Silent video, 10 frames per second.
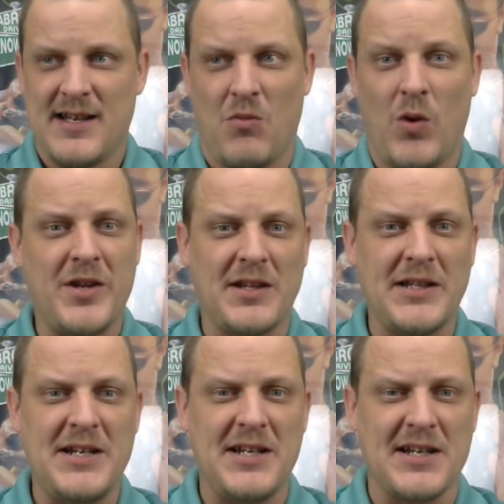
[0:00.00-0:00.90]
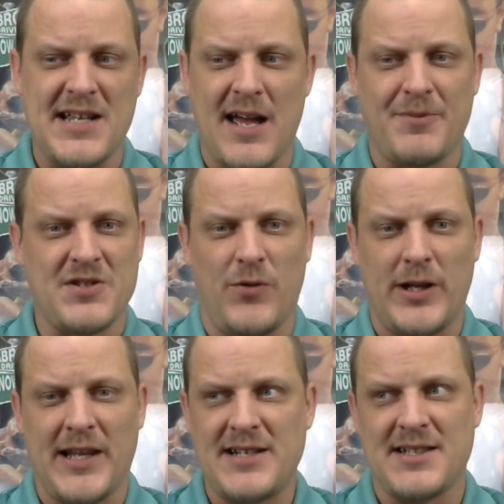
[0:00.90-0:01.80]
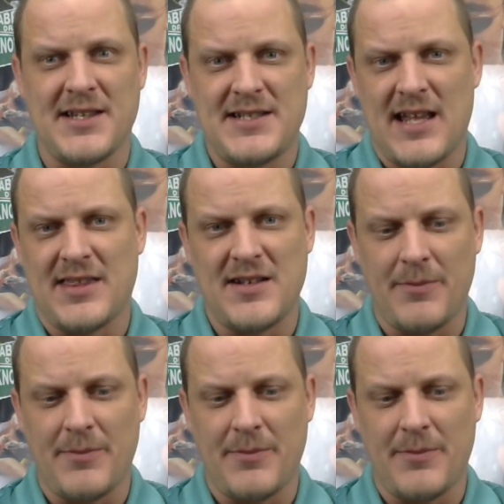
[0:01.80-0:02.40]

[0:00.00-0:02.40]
one of the leading examples of what led to the death of